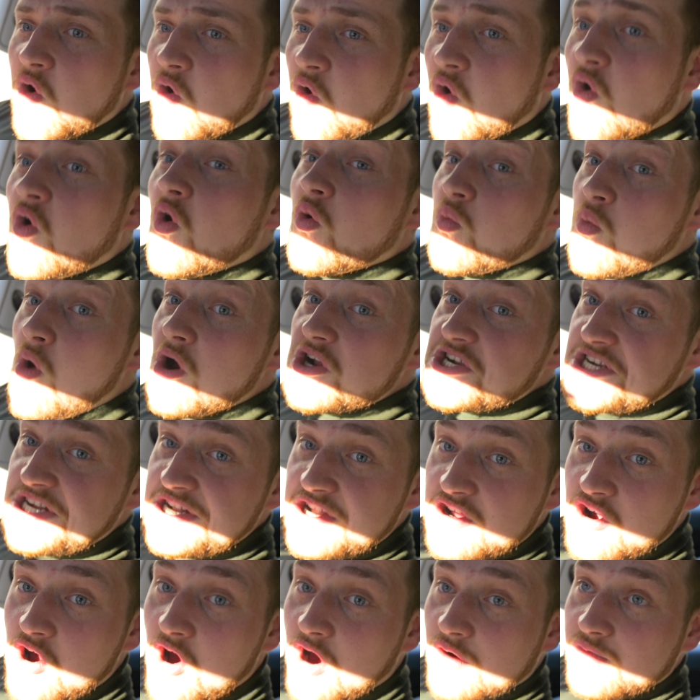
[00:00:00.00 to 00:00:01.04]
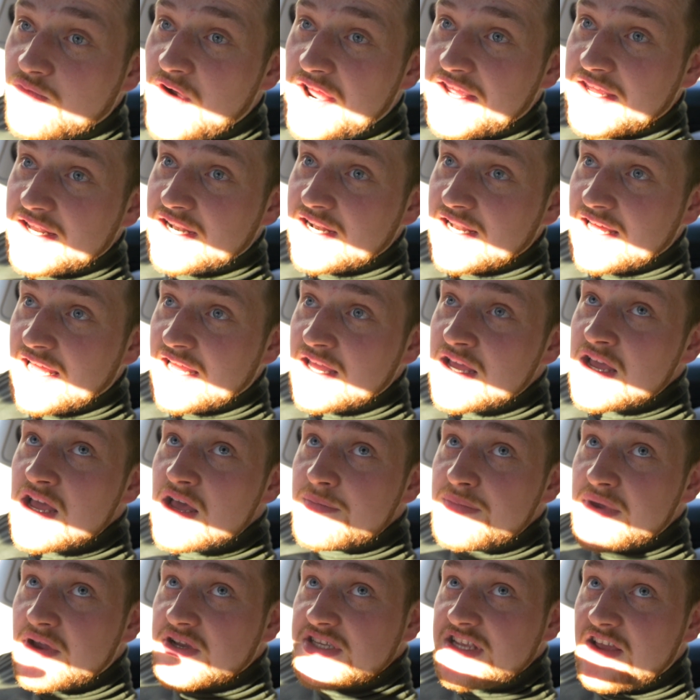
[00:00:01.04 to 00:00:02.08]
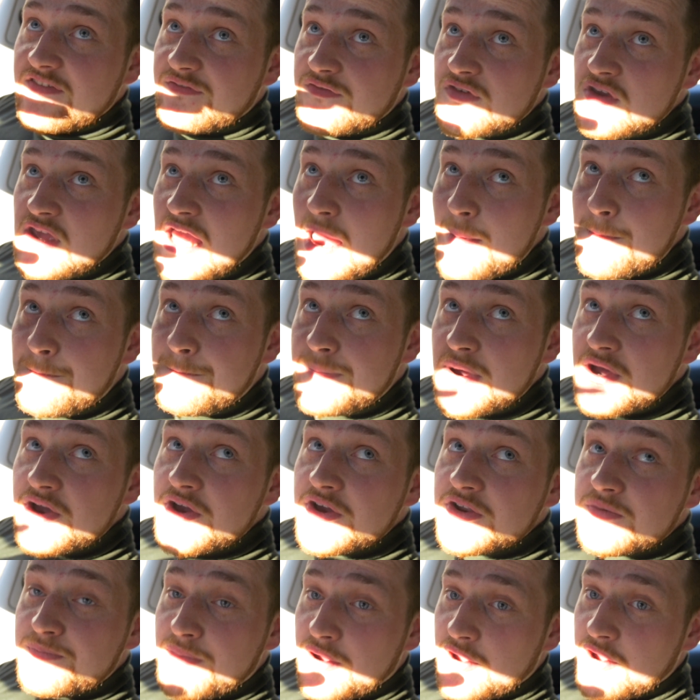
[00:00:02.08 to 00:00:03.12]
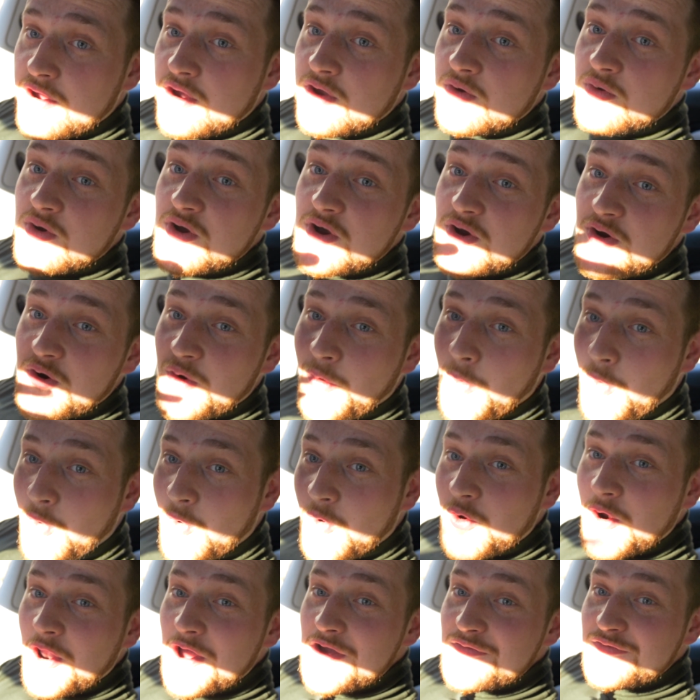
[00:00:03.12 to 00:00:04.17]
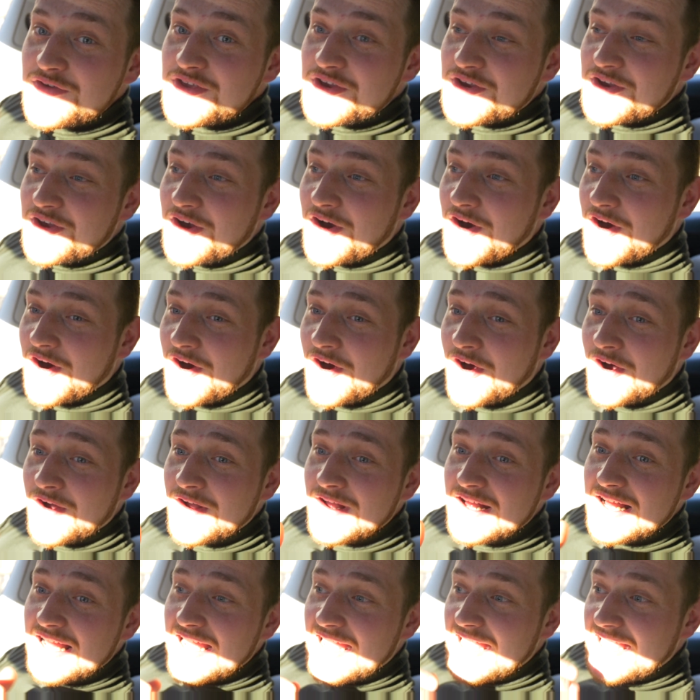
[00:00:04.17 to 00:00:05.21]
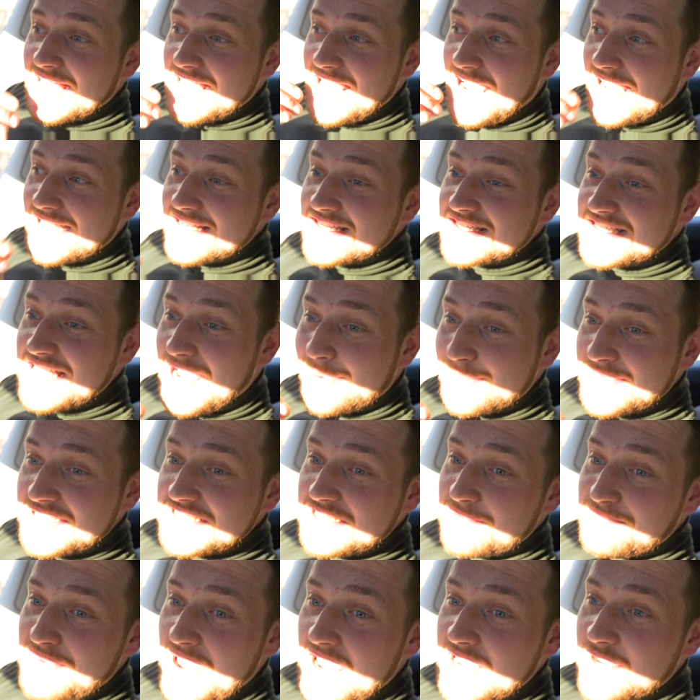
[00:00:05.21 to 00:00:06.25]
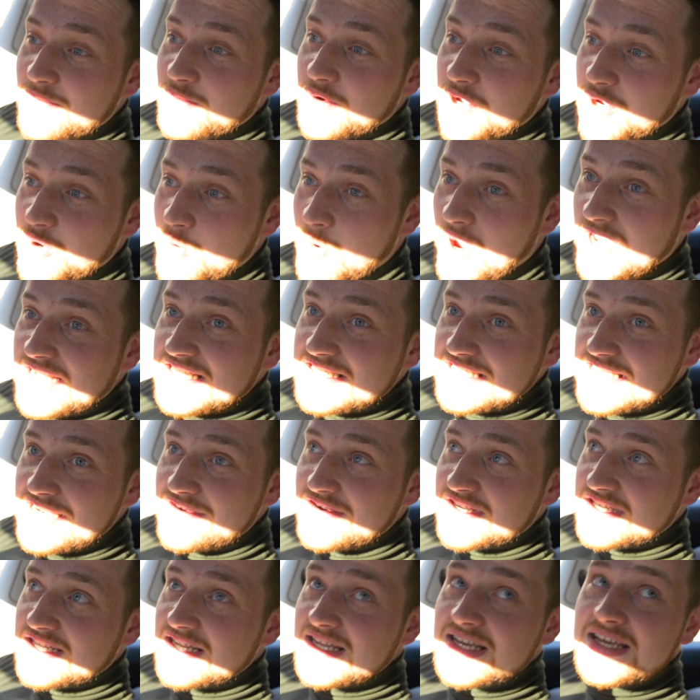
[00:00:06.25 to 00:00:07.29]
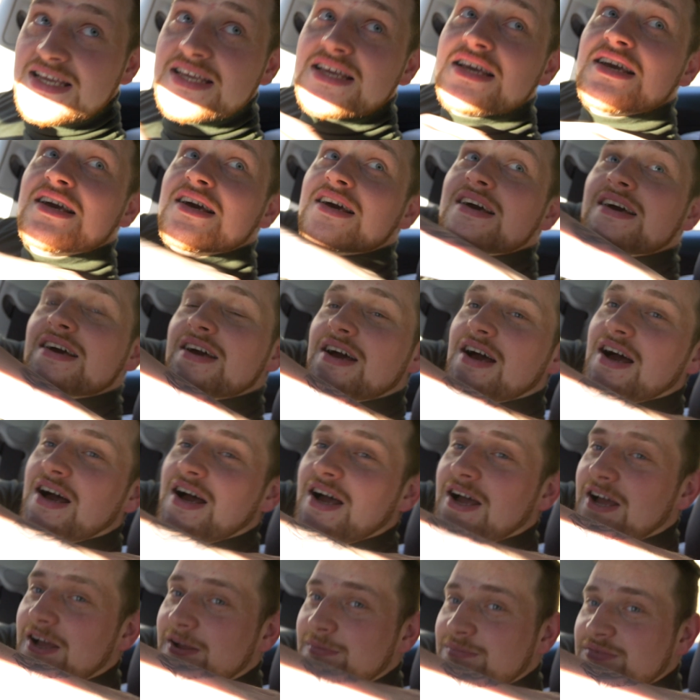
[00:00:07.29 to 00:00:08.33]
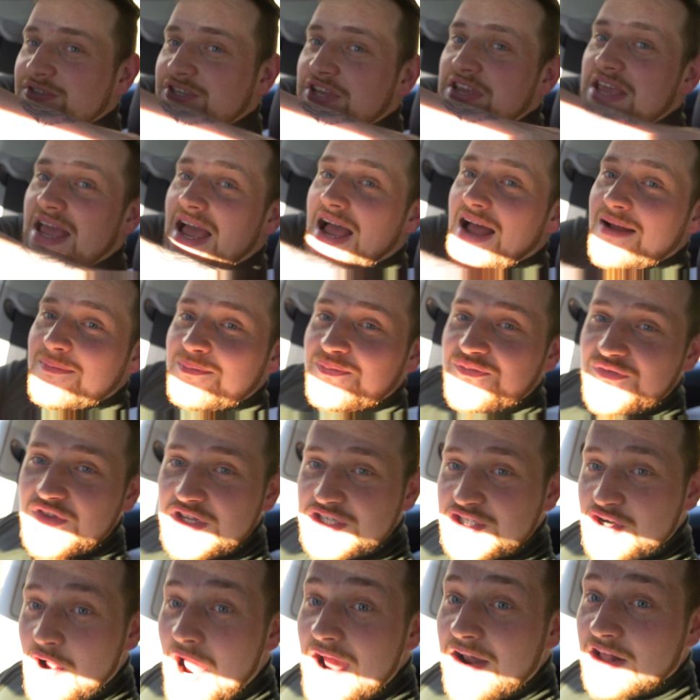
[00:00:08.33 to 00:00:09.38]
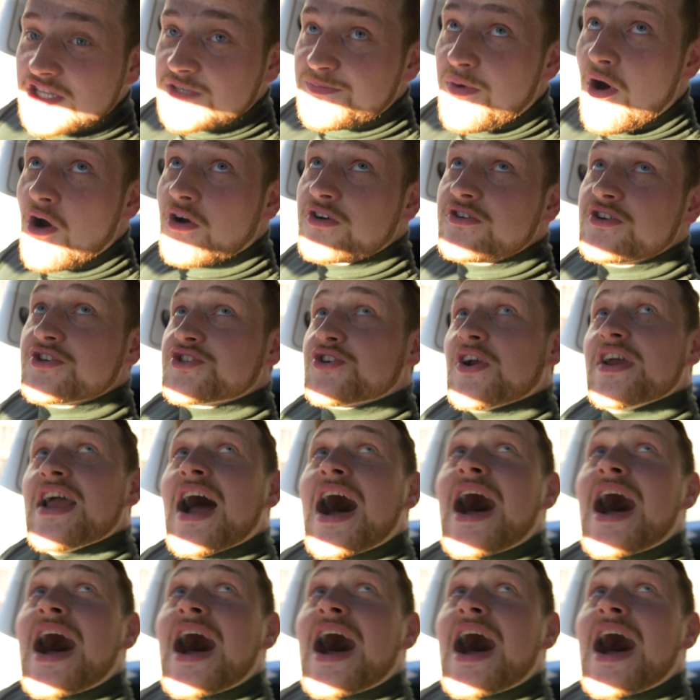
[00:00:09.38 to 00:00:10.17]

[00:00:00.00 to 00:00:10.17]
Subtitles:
or washing the car regularly, because if you get bird poo all over your car, it can damage the paintwork quite seriously. So yeah, try not to park under a tree.